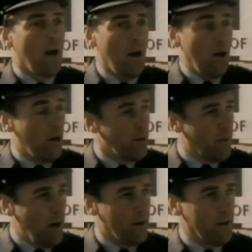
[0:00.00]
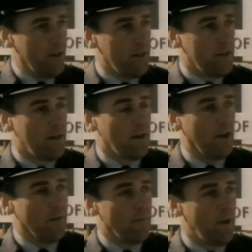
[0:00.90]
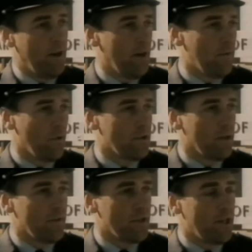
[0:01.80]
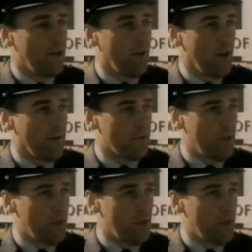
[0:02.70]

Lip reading: Only partly. In Air Force Office here I have